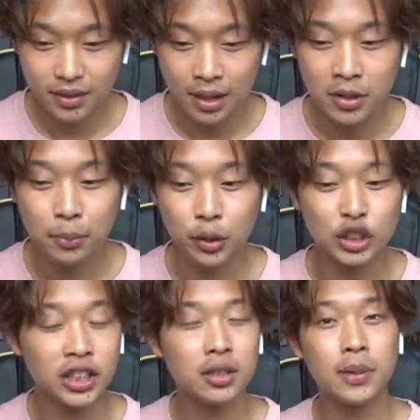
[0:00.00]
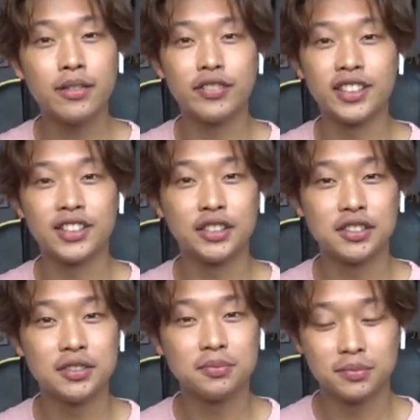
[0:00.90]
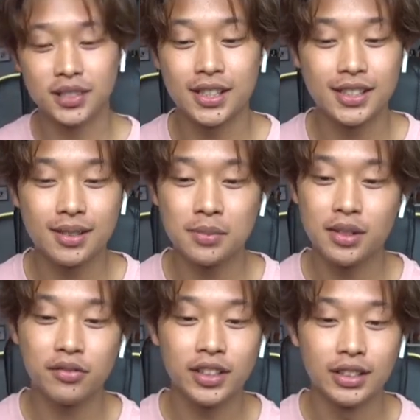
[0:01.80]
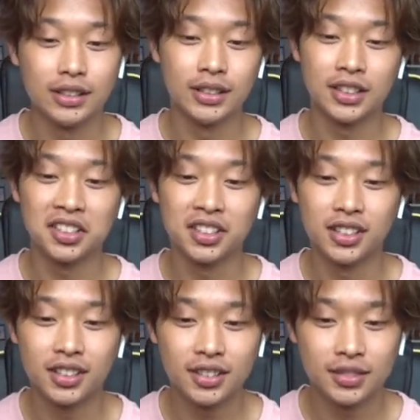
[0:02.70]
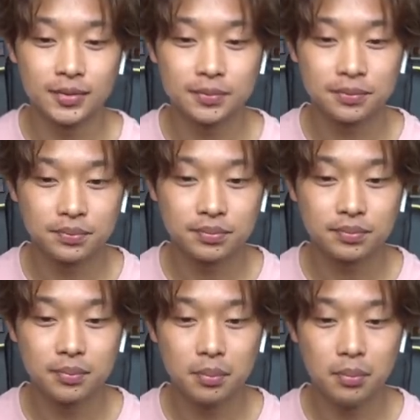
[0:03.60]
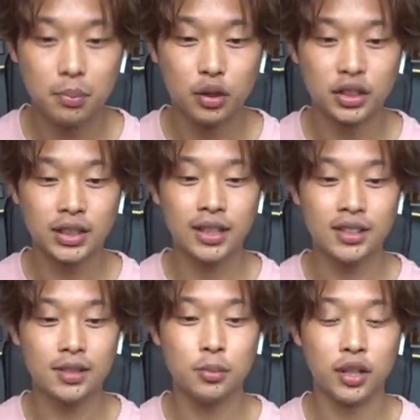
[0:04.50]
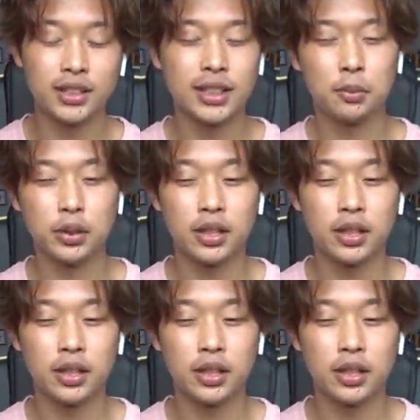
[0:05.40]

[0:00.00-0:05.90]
Can we appreciate the bare feet too though? Dancing on bare feet is hard. But it just adds the more contemporary